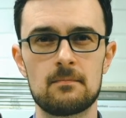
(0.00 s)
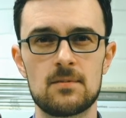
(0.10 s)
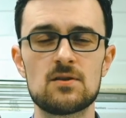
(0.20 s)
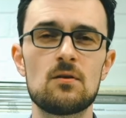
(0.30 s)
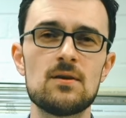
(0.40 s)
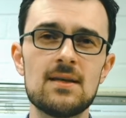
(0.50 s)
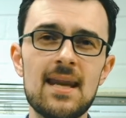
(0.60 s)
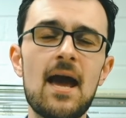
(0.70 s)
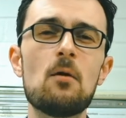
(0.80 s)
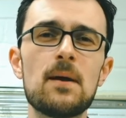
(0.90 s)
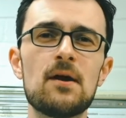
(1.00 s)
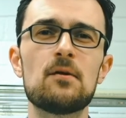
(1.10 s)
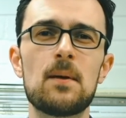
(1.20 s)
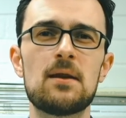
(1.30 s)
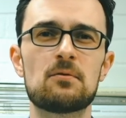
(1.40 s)
So now we're going
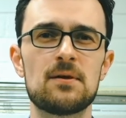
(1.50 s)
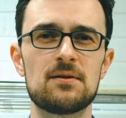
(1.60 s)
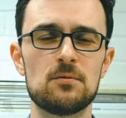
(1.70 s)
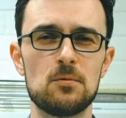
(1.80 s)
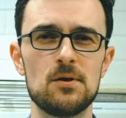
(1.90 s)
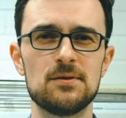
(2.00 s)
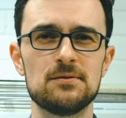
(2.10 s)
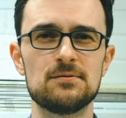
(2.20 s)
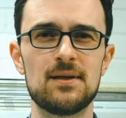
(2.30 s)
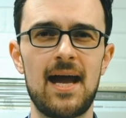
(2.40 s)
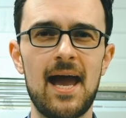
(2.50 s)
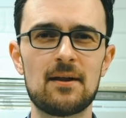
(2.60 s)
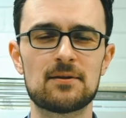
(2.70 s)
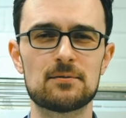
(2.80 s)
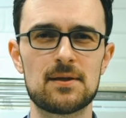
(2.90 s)
to enter into the world of
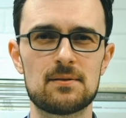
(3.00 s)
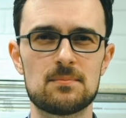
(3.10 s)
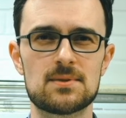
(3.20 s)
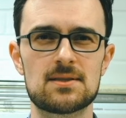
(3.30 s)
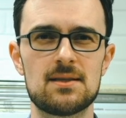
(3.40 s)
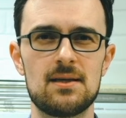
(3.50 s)
algorithms,